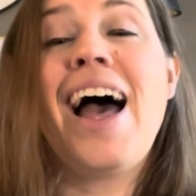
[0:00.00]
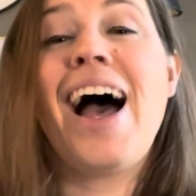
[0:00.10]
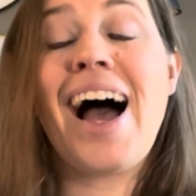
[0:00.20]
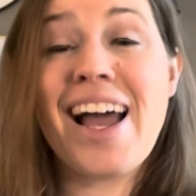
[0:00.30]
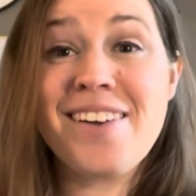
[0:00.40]

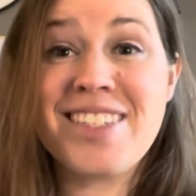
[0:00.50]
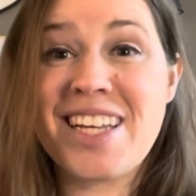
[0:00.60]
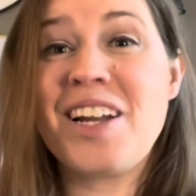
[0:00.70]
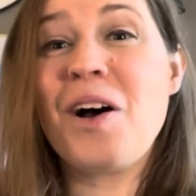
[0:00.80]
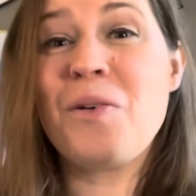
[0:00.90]
I have
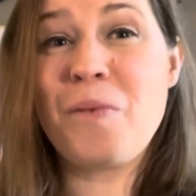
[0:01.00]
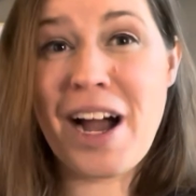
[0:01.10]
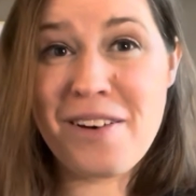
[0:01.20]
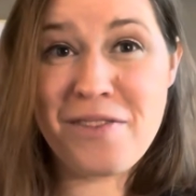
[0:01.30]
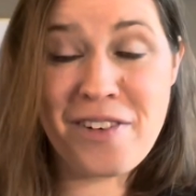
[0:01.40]
seen a
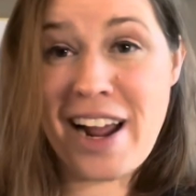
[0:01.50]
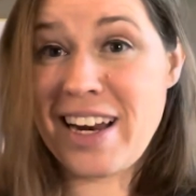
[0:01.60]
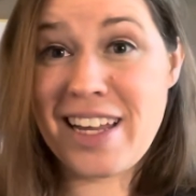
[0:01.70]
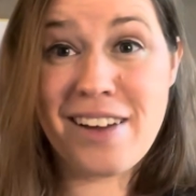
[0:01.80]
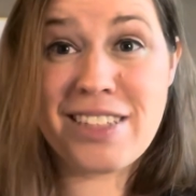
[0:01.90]
wide
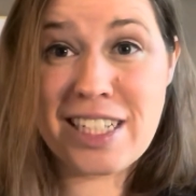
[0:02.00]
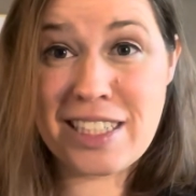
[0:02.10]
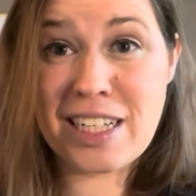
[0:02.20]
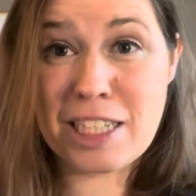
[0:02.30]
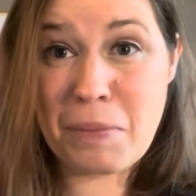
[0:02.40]
variety of
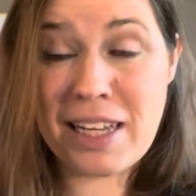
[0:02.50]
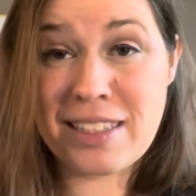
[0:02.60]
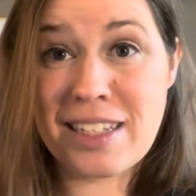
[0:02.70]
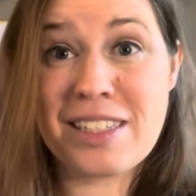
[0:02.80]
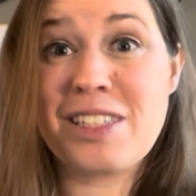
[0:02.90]
teaching
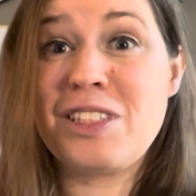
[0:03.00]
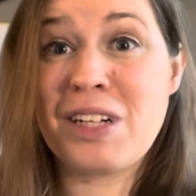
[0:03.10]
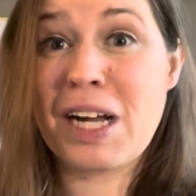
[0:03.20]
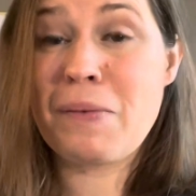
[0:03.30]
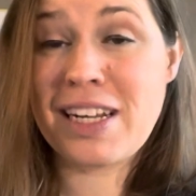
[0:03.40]
spaces
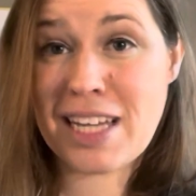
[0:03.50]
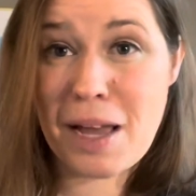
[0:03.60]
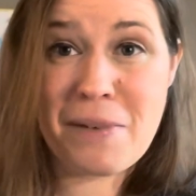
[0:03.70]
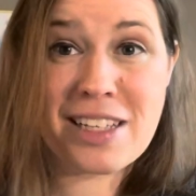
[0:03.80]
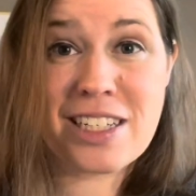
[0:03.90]
during my
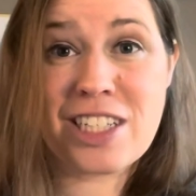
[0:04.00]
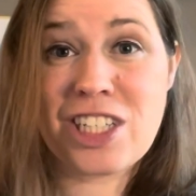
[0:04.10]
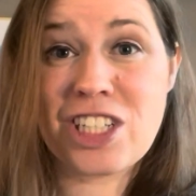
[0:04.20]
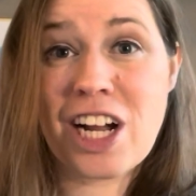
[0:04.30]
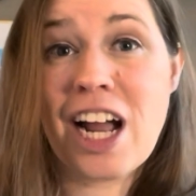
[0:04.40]
time as a
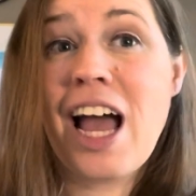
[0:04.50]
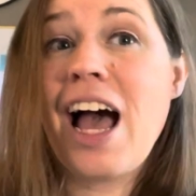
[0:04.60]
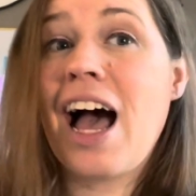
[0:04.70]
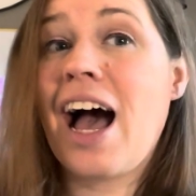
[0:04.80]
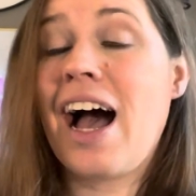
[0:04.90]
teacher.
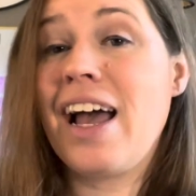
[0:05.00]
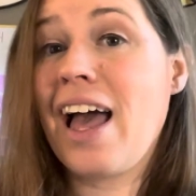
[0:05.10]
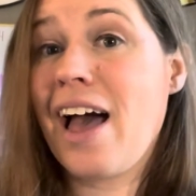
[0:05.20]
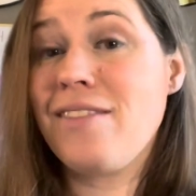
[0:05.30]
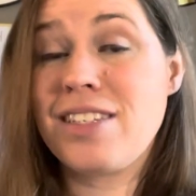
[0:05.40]
I
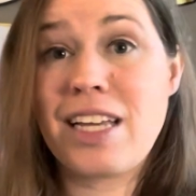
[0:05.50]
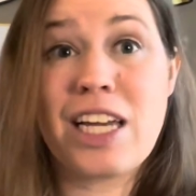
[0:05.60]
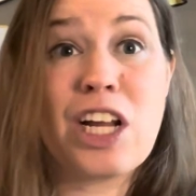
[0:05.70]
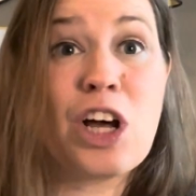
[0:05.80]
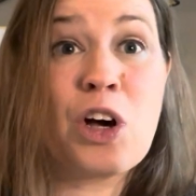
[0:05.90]
have
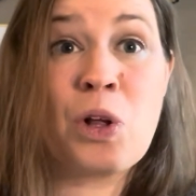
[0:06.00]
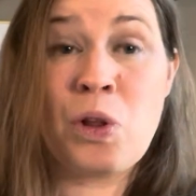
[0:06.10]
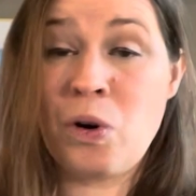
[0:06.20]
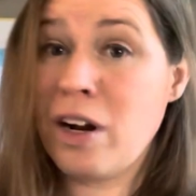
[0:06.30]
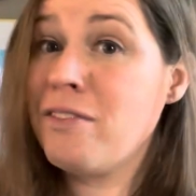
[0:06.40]
seen
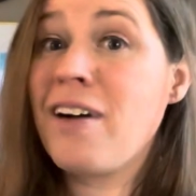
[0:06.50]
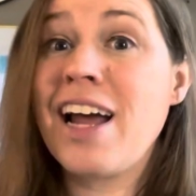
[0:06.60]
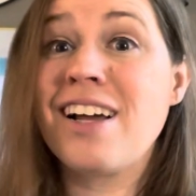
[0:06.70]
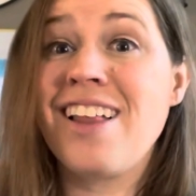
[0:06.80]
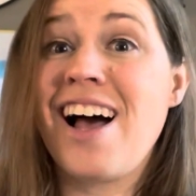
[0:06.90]

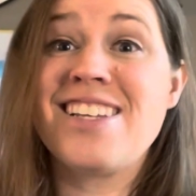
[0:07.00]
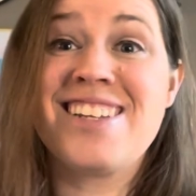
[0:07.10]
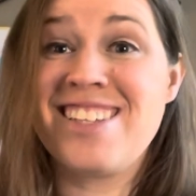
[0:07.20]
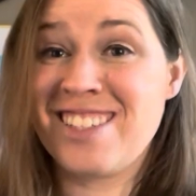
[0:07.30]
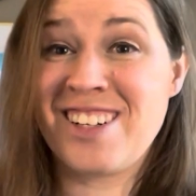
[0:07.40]
glorified
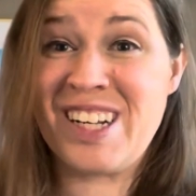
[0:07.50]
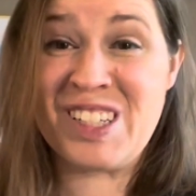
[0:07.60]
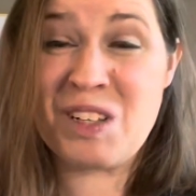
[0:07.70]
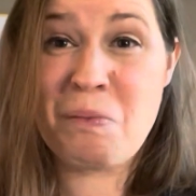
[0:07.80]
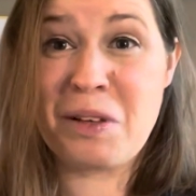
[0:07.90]
closets turn
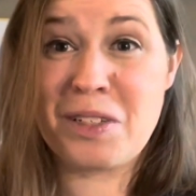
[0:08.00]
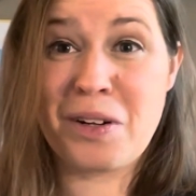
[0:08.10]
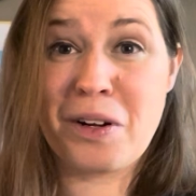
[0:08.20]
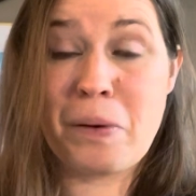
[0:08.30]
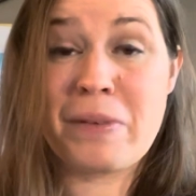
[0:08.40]
into
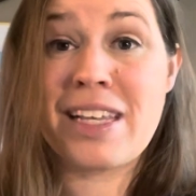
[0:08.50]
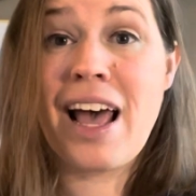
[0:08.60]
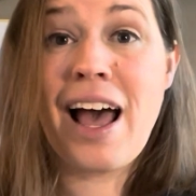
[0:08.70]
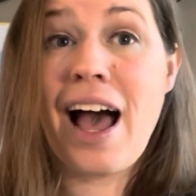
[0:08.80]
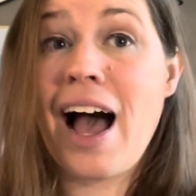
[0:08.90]
music rooms.
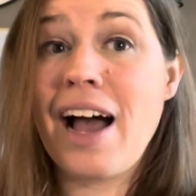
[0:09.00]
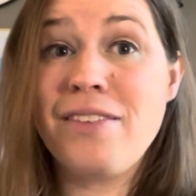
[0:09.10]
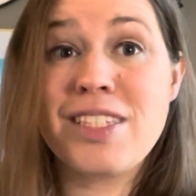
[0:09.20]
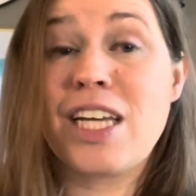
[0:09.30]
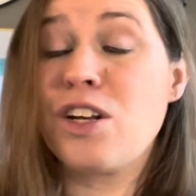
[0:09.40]
I've
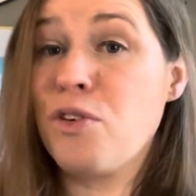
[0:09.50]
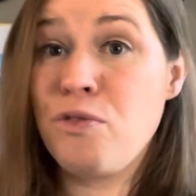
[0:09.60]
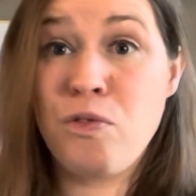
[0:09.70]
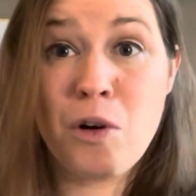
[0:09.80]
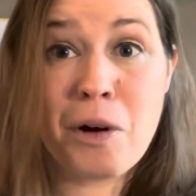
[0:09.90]
seen
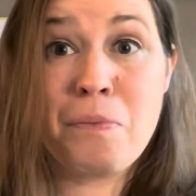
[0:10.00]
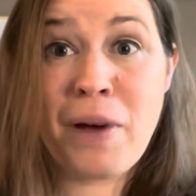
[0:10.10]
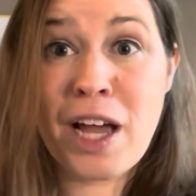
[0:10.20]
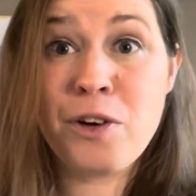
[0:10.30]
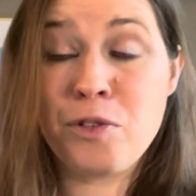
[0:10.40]
former
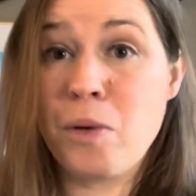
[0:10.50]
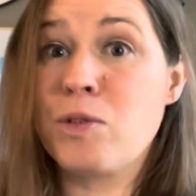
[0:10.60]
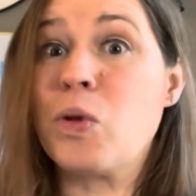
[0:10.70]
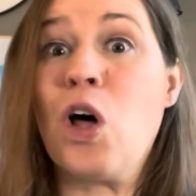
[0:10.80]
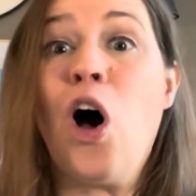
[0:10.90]
band rooms
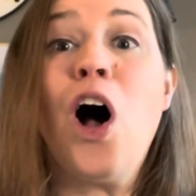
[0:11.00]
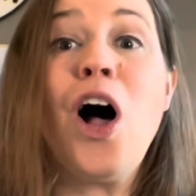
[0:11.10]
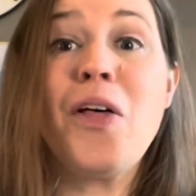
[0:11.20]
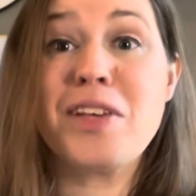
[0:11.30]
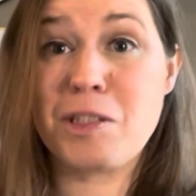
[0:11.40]
with
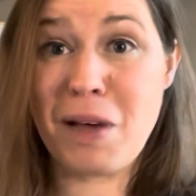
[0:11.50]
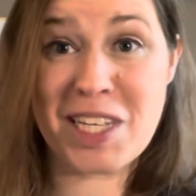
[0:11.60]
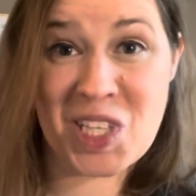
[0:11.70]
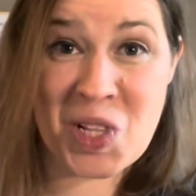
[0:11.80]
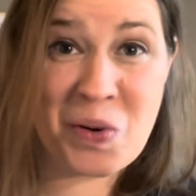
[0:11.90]
all the
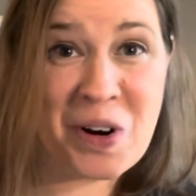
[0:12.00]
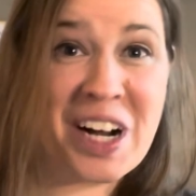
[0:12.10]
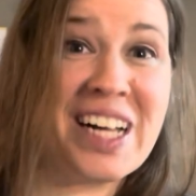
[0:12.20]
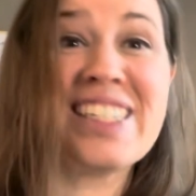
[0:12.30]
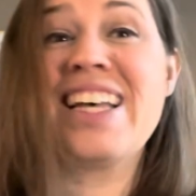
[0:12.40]
space in the
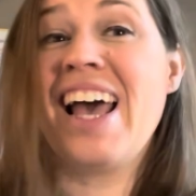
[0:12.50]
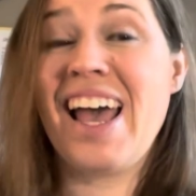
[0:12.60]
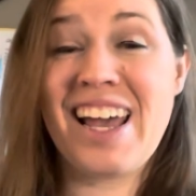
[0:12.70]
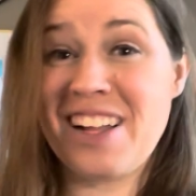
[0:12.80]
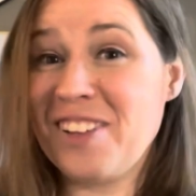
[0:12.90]
world,
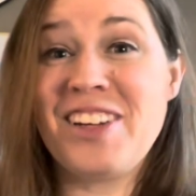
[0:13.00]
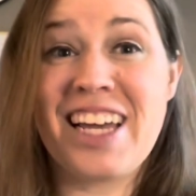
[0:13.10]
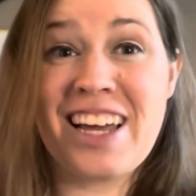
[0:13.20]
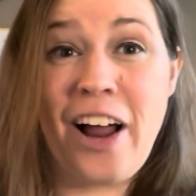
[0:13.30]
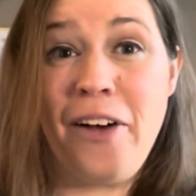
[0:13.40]

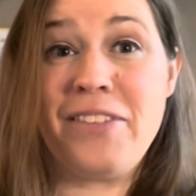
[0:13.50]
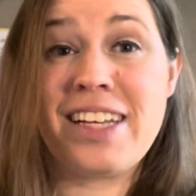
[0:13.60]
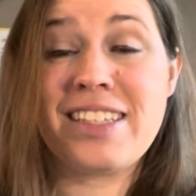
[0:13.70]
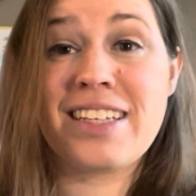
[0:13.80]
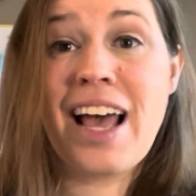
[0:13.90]
including an
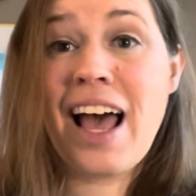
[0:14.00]
office.